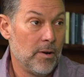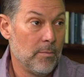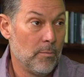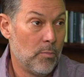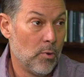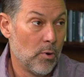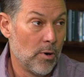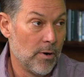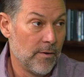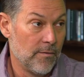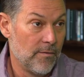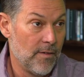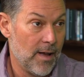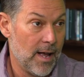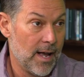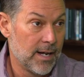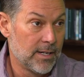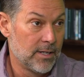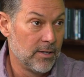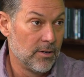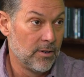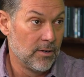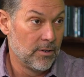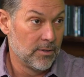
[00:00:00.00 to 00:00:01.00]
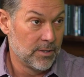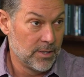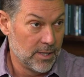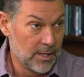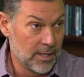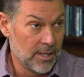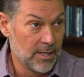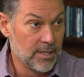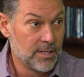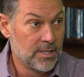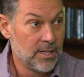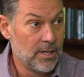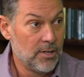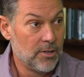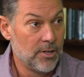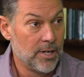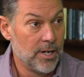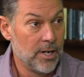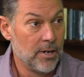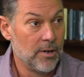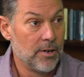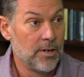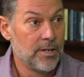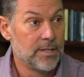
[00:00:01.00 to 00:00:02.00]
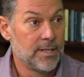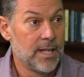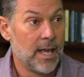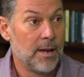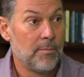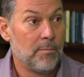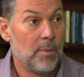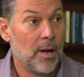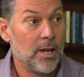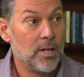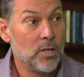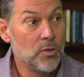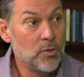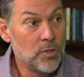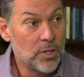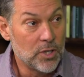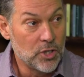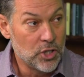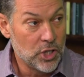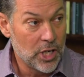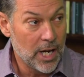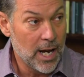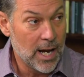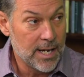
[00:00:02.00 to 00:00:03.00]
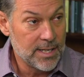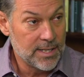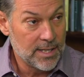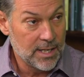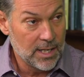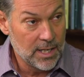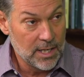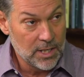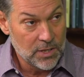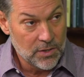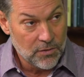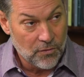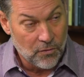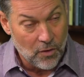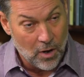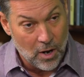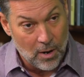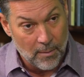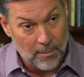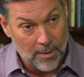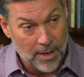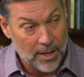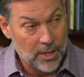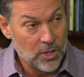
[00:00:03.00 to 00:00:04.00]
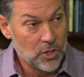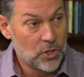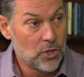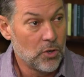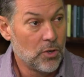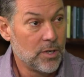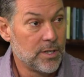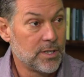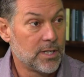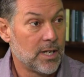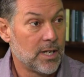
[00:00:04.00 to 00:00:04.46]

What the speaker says: important factor to consider here is that by using GICs from an insurance